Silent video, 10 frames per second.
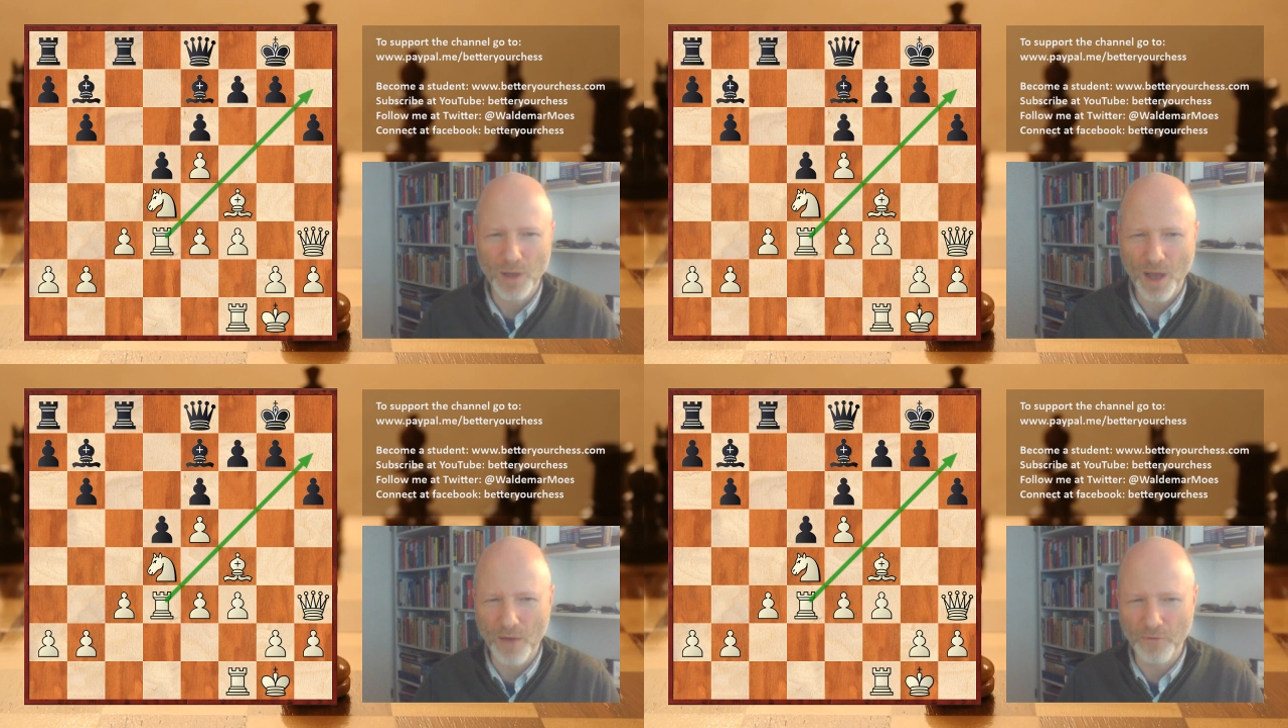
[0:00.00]

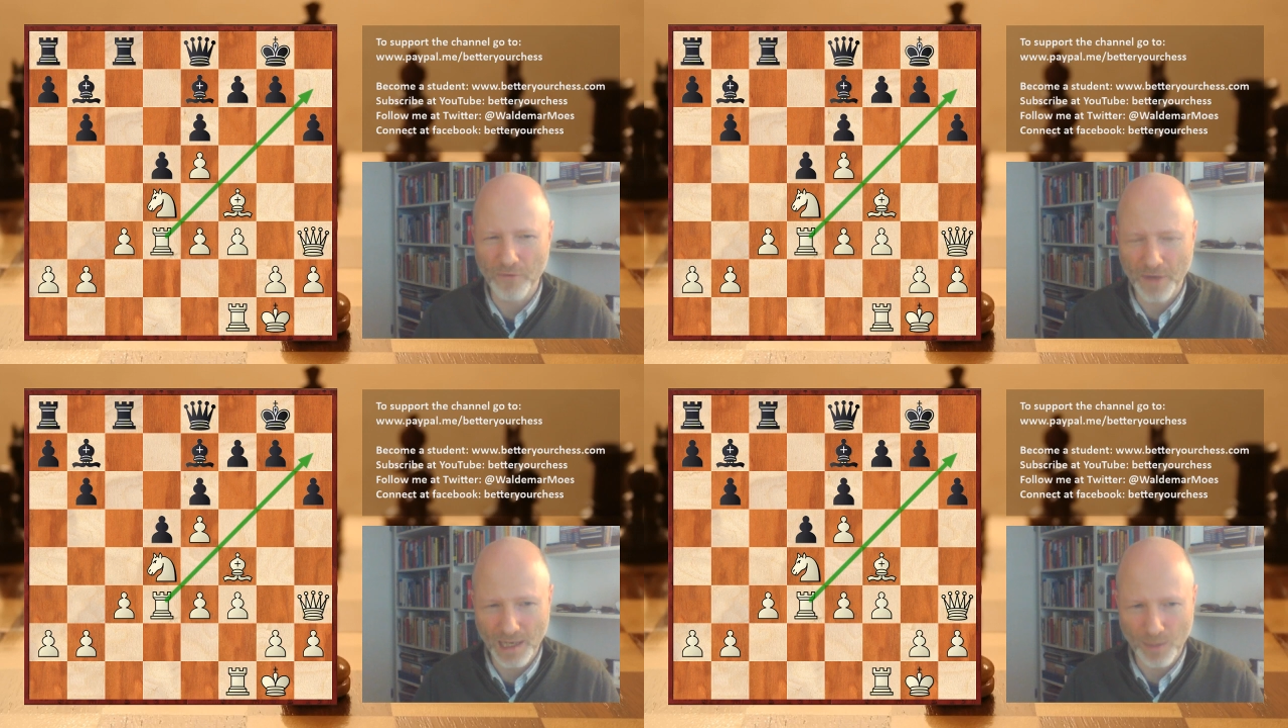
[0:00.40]

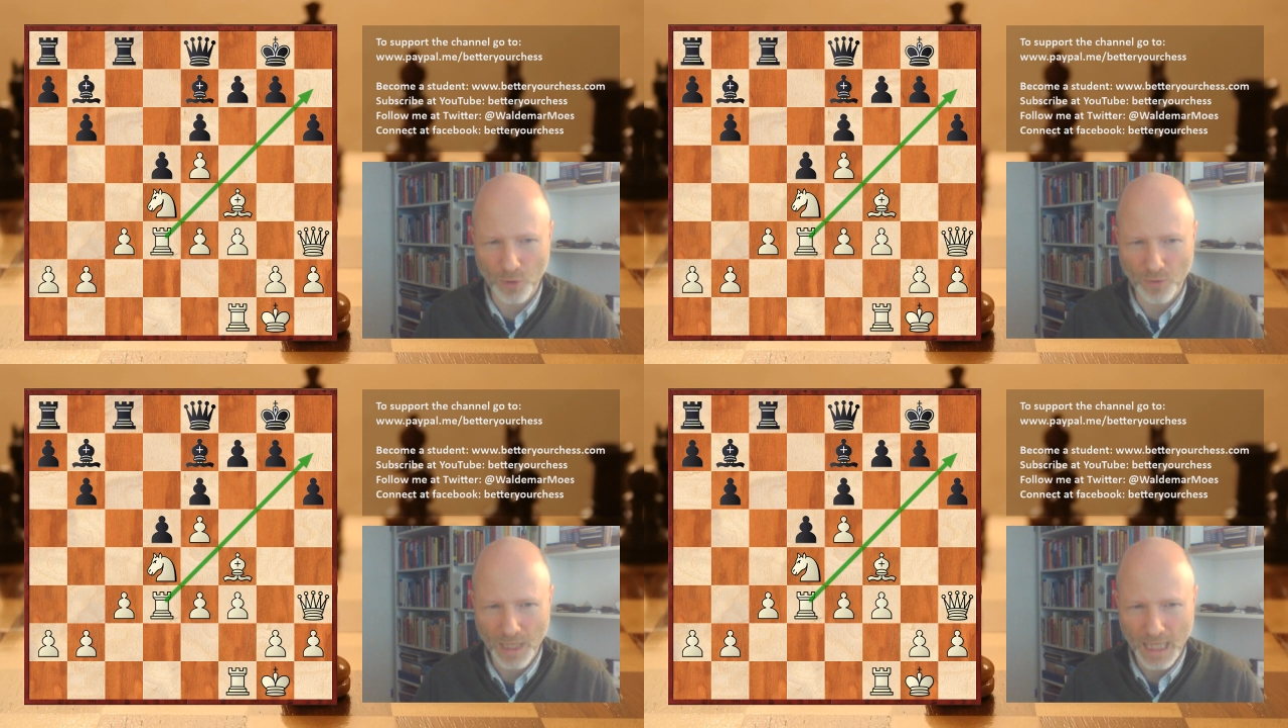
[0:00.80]

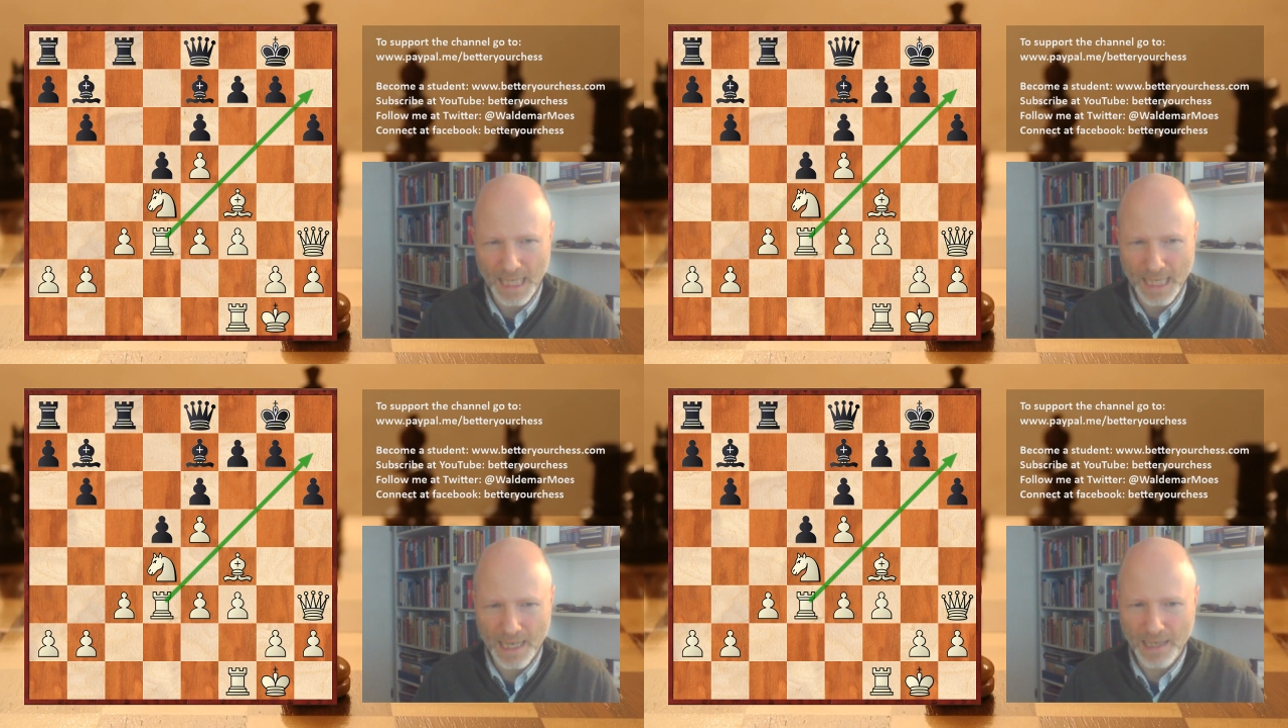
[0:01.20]
available.
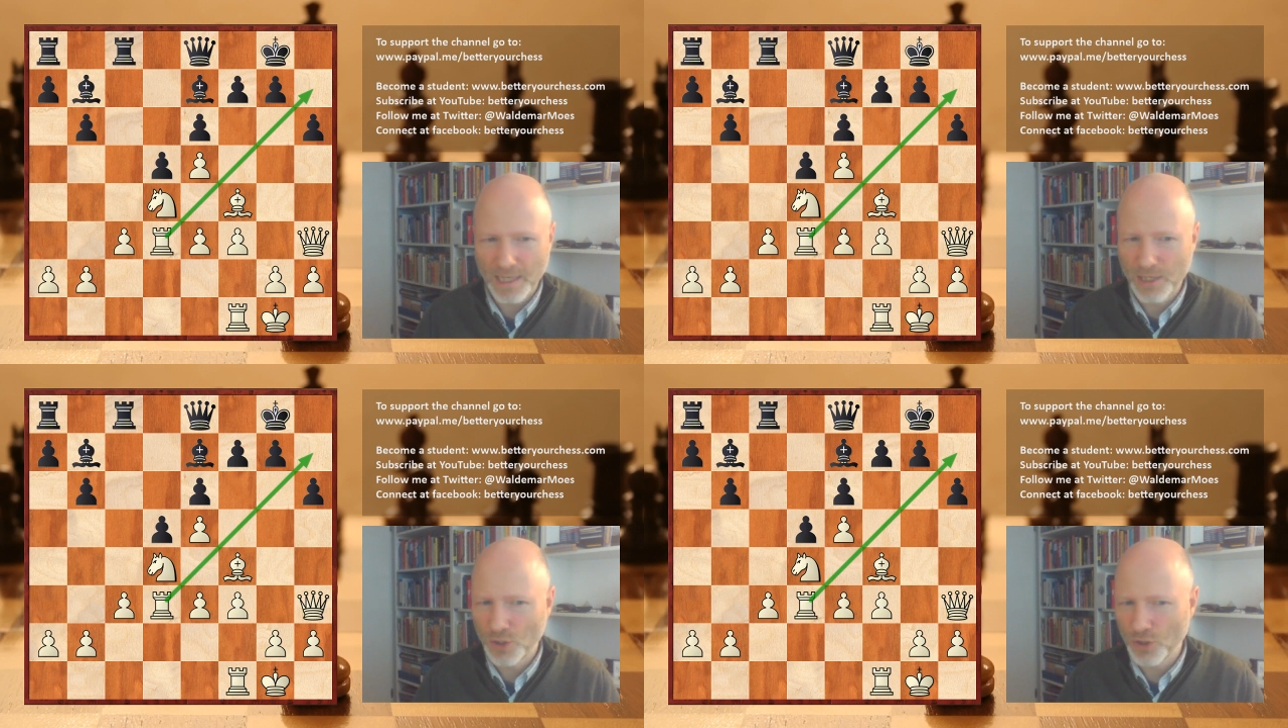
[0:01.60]
And
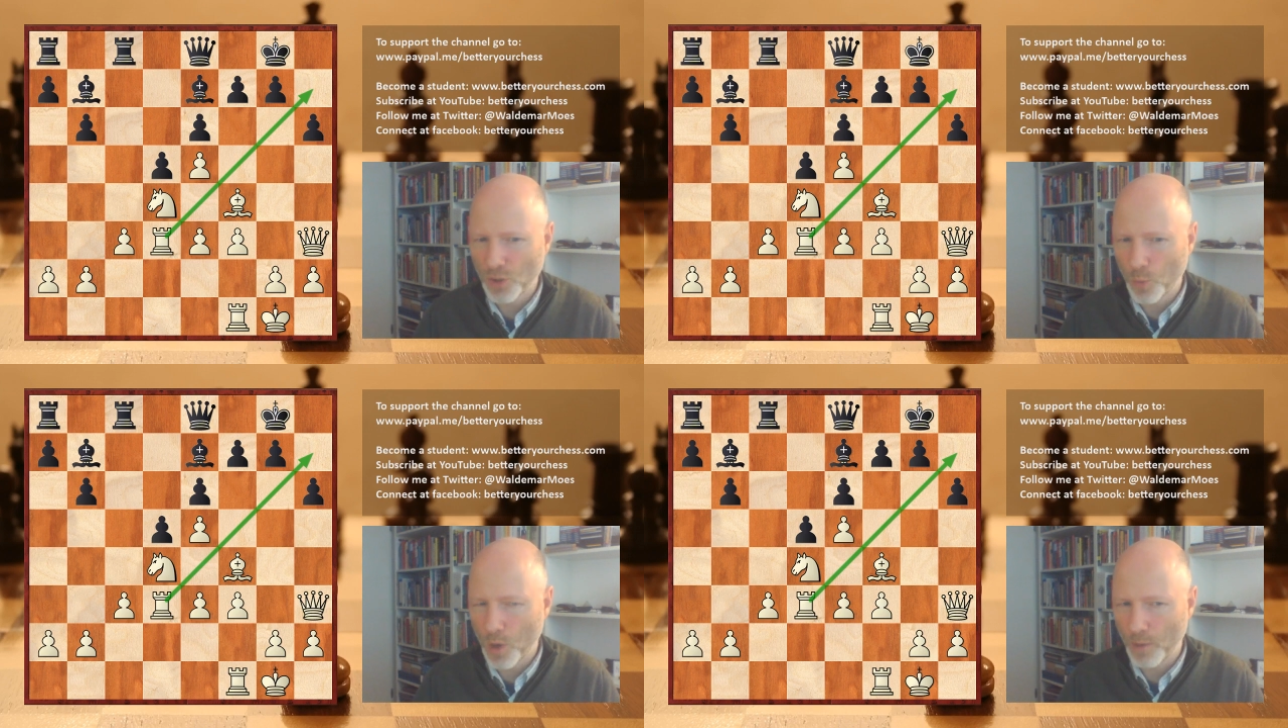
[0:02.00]
he's just
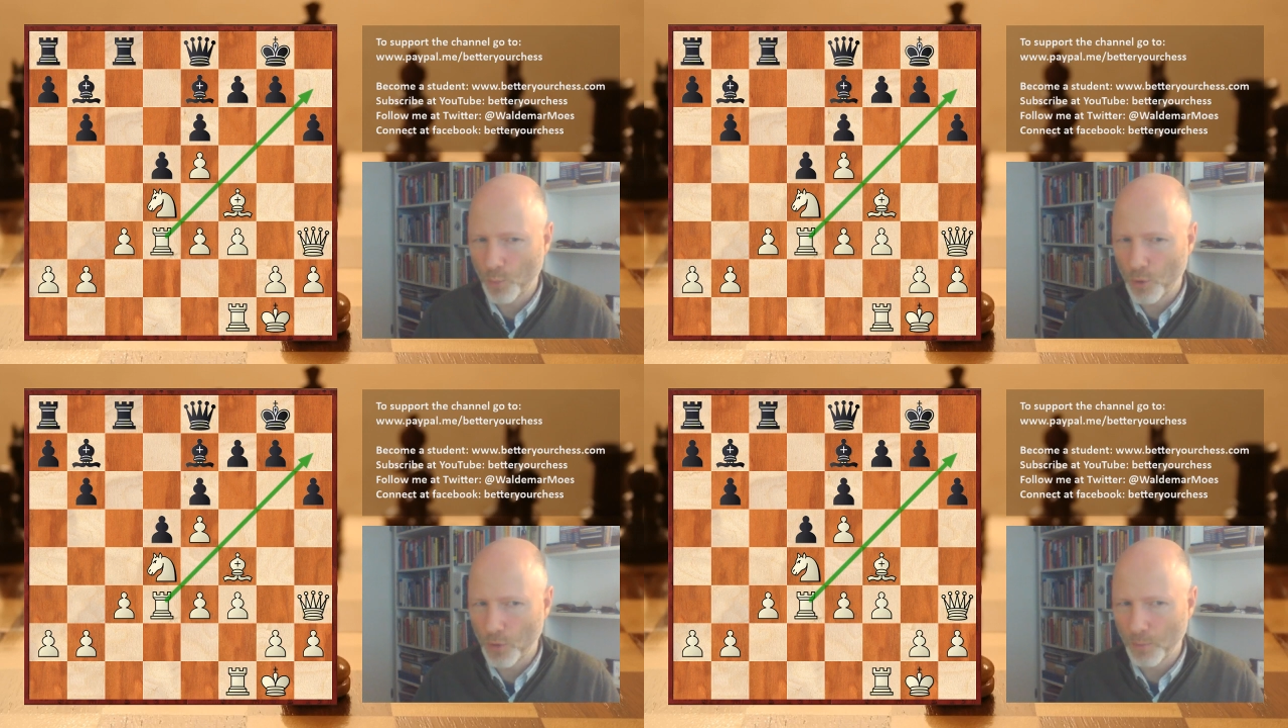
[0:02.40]
up one pawn.